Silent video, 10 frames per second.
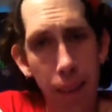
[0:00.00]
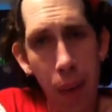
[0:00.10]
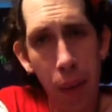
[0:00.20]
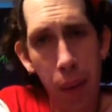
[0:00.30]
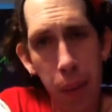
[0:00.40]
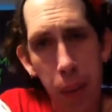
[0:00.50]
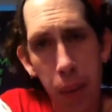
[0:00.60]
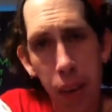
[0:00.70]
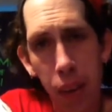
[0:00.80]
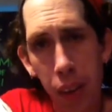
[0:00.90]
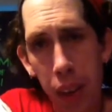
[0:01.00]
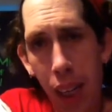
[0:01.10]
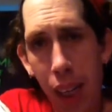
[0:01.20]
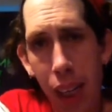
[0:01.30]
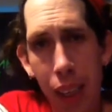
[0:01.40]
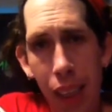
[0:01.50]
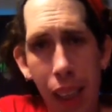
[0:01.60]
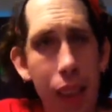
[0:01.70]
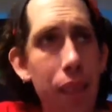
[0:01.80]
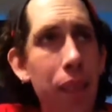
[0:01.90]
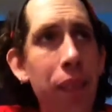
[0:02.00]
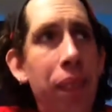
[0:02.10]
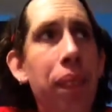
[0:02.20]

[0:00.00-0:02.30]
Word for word: I want people to understand that